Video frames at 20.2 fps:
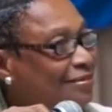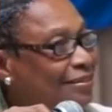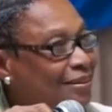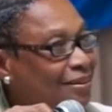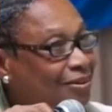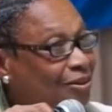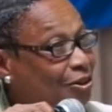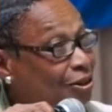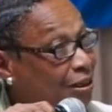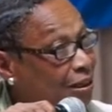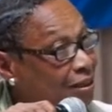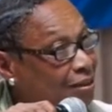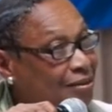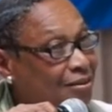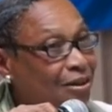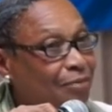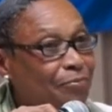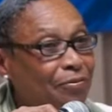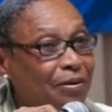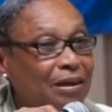The dates
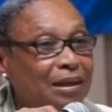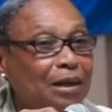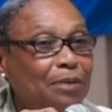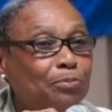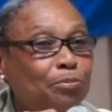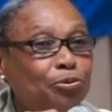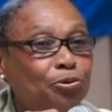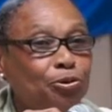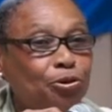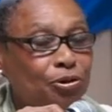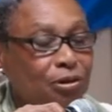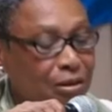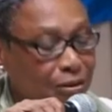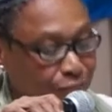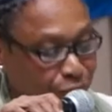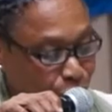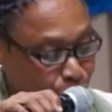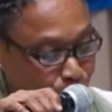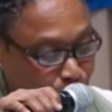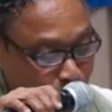are very important
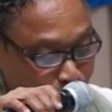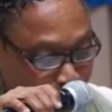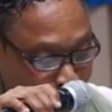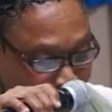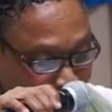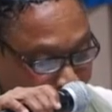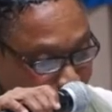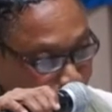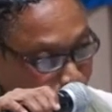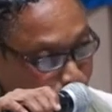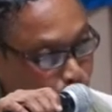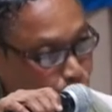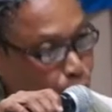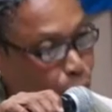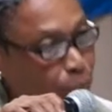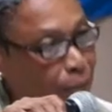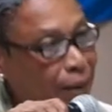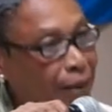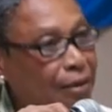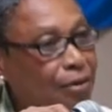if you want to follow
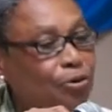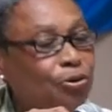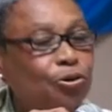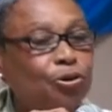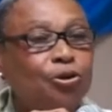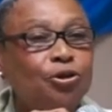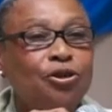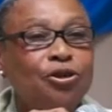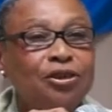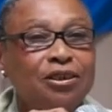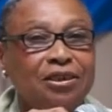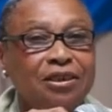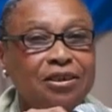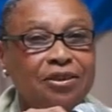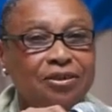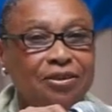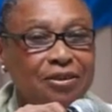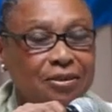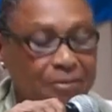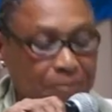my
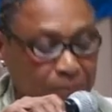chronological